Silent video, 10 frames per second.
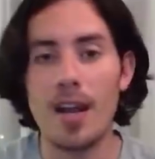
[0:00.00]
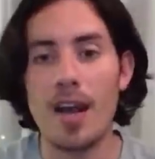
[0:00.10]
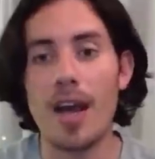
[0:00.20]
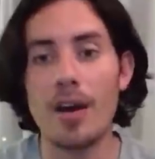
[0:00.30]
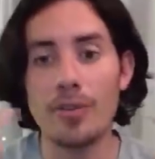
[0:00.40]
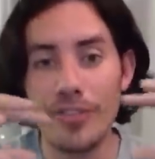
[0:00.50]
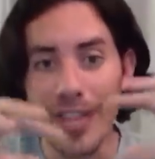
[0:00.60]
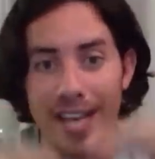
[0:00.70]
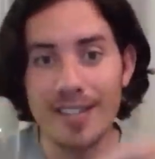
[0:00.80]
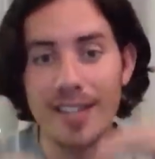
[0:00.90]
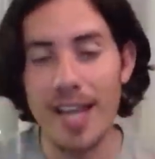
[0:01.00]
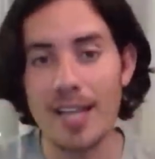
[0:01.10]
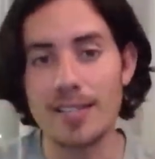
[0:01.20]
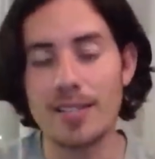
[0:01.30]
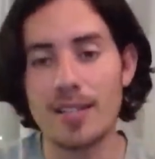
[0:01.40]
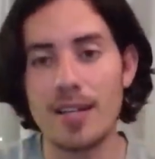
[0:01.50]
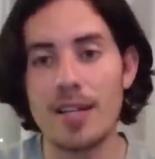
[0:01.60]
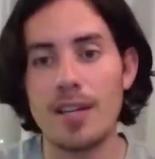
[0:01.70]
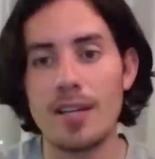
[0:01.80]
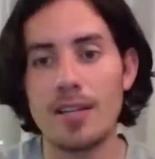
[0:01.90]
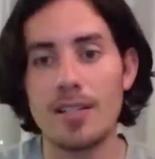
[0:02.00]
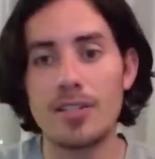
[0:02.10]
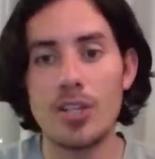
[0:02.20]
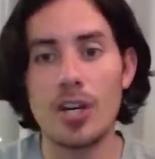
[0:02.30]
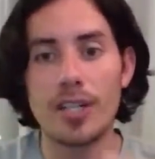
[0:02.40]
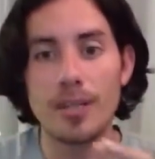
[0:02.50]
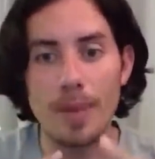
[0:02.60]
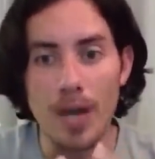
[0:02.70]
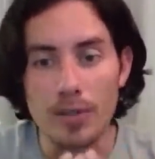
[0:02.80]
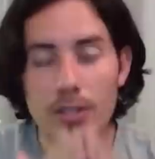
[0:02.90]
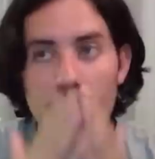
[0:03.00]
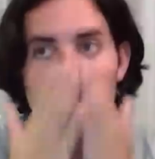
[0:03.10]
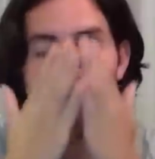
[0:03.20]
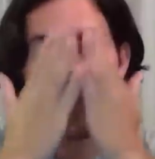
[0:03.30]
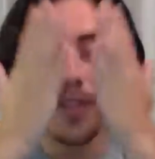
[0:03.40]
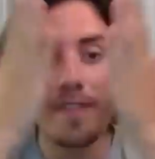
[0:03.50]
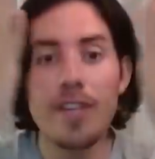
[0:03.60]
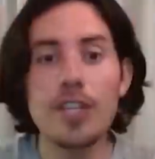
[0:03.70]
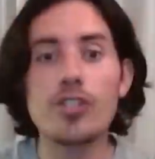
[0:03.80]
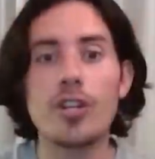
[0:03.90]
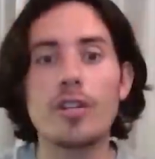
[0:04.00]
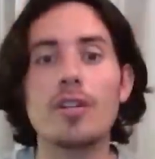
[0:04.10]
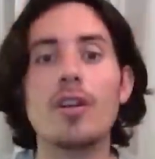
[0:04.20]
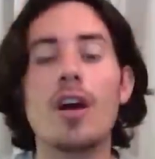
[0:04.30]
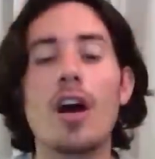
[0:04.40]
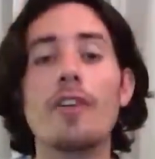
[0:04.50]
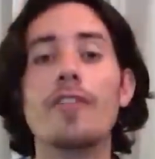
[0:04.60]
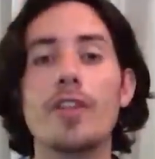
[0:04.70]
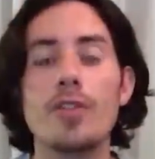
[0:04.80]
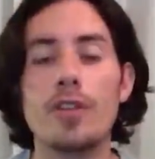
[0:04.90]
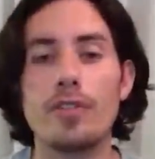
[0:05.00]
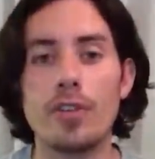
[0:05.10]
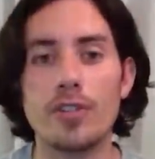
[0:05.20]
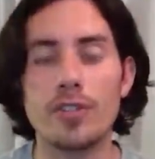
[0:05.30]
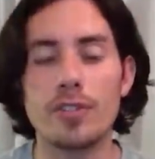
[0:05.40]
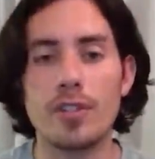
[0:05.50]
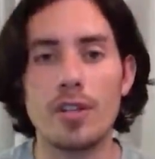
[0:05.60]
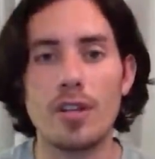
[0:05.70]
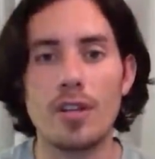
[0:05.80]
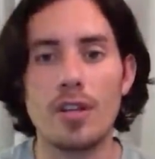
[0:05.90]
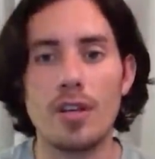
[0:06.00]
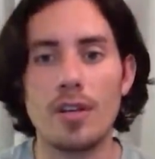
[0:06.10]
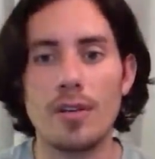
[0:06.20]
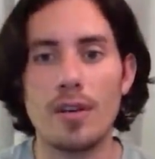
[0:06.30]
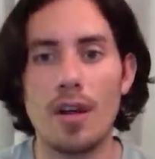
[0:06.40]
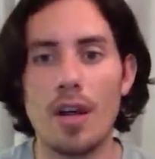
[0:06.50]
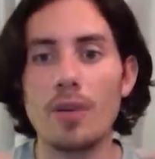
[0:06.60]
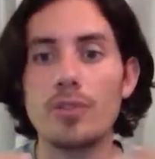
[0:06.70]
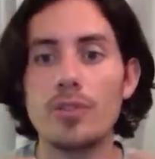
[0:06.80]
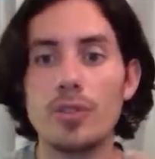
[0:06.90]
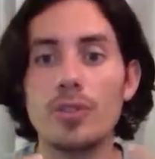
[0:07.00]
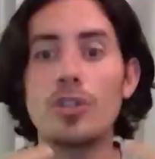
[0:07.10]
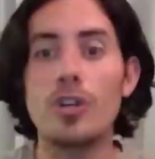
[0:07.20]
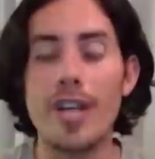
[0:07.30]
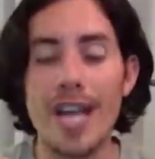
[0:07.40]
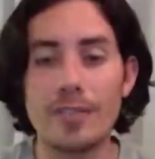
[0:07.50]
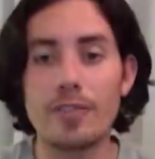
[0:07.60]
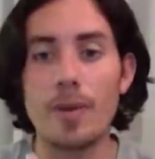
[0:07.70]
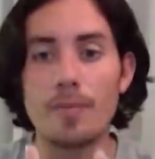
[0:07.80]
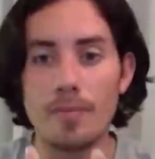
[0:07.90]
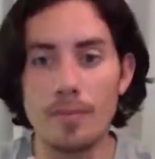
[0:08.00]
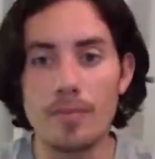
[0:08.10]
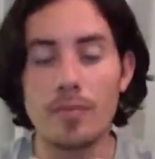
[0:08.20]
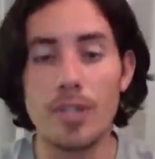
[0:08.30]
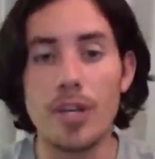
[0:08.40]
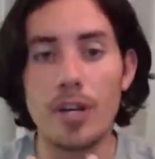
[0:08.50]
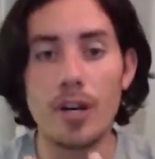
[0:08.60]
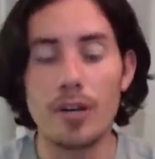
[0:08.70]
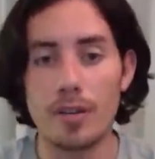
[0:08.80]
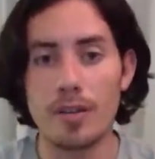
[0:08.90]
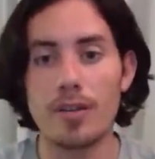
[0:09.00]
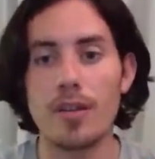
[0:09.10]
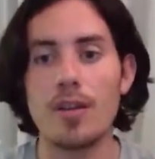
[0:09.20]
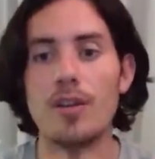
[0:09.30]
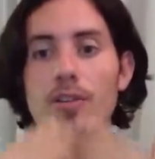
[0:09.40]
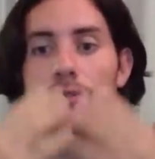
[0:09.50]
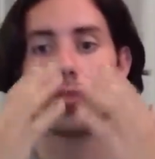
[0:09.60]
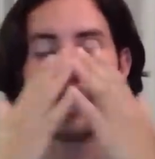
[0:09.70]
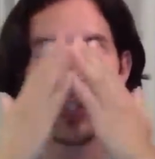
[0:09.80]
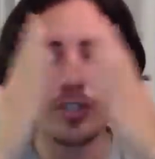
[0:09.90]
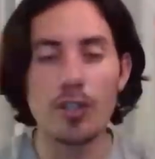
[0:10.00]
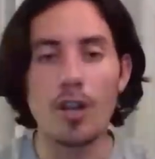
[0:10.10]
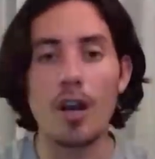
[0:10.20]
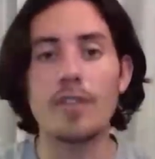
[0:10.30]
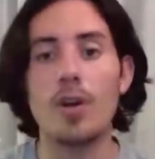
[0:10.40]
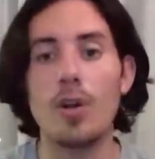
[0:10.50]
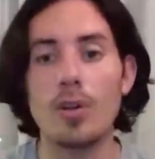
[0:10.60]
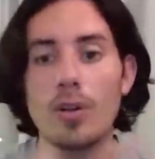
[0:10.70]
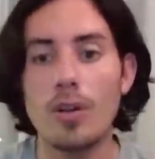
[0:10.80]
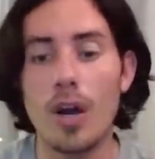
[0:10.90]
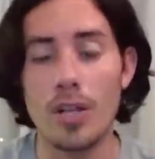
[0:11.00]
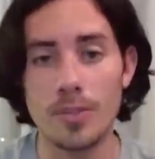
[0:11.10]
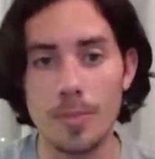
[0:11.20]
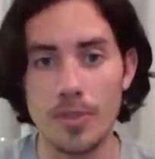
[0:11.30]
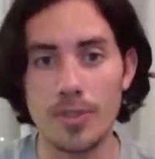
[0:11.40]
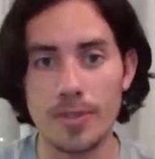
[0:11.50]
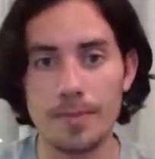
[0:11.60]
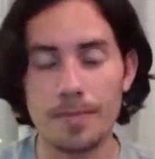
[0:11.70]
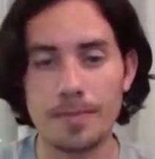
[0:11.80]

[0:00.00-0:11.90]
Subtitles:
how that land is talking about the vision of the universe, how to connect from the earth to the vision of the whole cosmos.